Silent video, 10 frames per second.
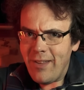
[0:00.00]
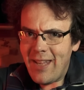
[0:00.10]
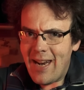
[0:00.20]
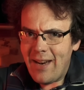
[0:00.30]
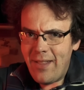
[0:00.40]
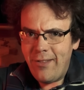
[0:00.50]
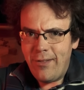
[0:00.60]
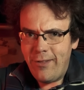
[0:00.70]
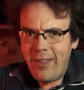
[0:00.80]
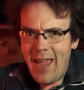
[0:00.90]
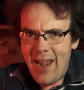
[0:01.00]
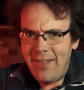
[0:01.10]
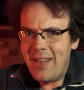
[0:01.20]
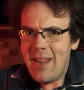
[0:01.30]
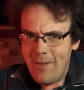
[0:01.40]
doesn't get out of this
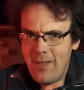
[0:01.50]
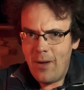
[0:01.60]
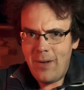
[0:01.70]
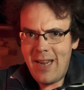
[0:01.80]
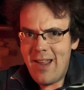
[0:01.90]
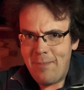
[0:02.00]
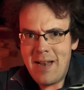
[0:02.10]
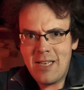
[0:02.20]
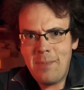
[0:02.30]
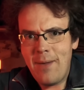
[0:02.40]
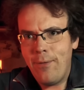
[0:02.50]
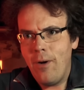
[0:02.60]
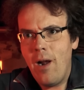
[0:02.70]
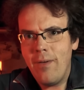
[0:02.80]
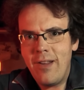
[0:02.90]
unscathed, even though he is meant to be
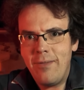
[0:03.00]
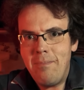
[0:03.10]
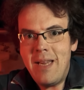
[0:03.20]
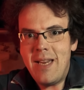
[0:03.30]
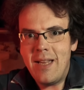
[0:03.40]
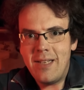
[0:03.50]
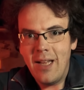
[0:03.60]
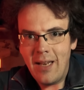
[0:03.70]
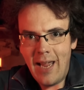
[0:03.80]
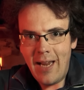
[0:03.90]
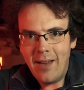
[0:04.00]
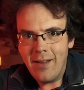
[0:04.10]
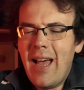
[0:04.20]
Ferrari's media darling.